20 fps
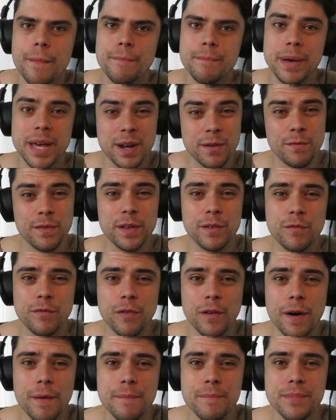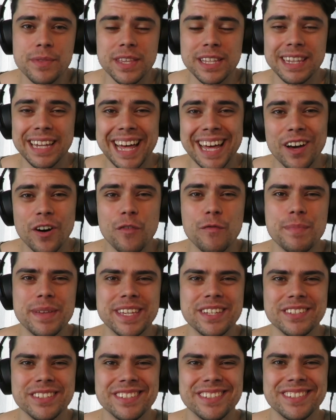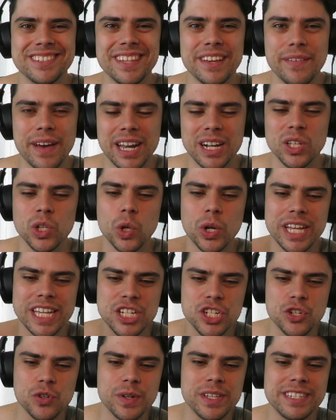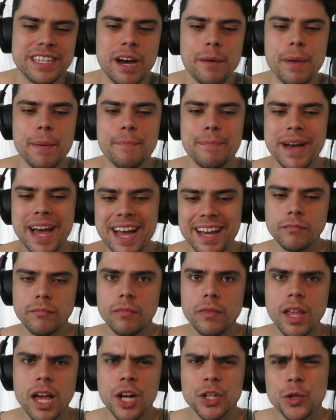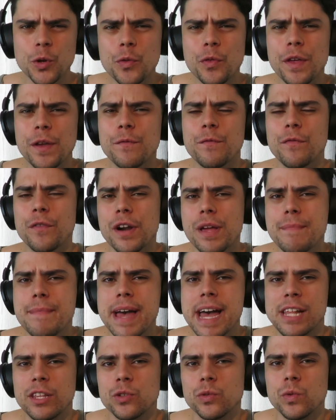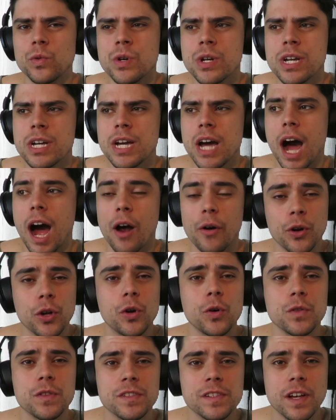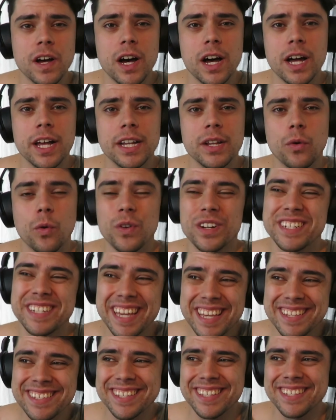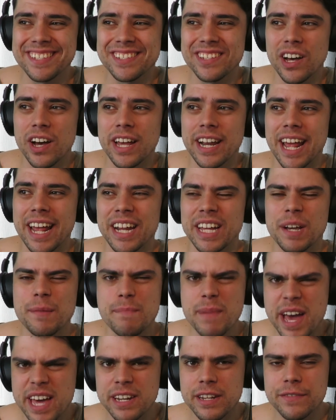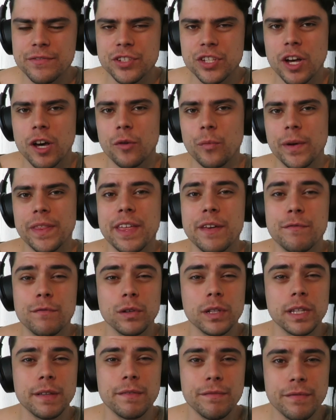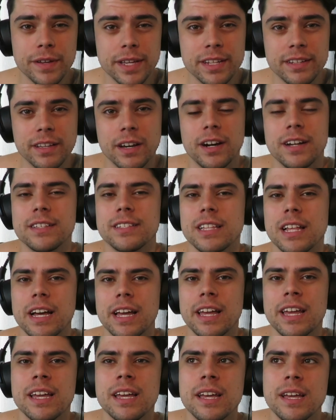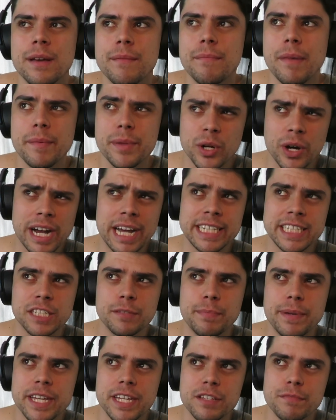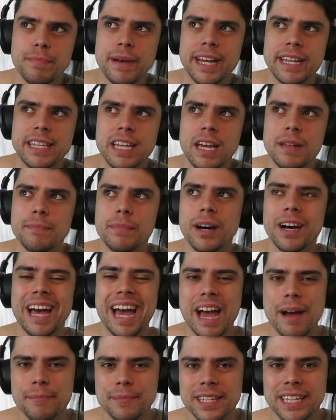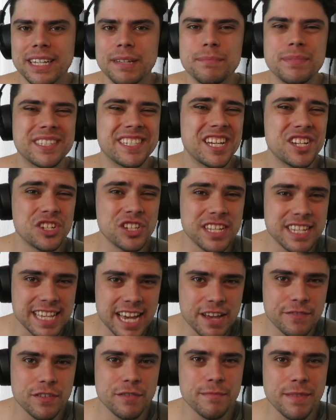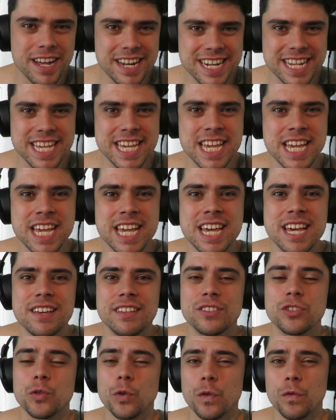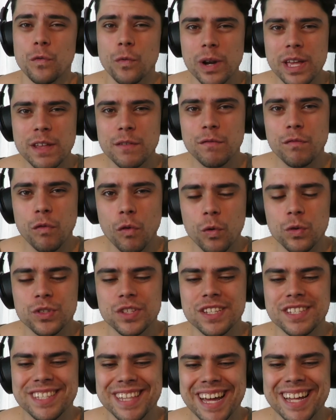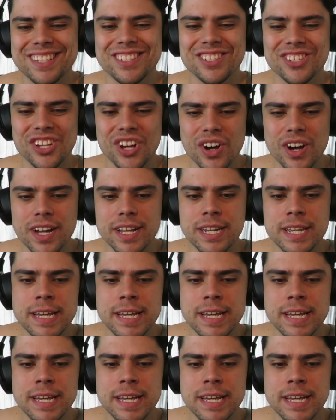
benefit from the layoff because they've had a lot of injuries coming back. I do think Fremantle are a good side or a decent side and a competitive side when they're fully fit. Guys like maybe not Alex Pearce back yet, but Hamling and potentially David Mundy sort of reinforces that side.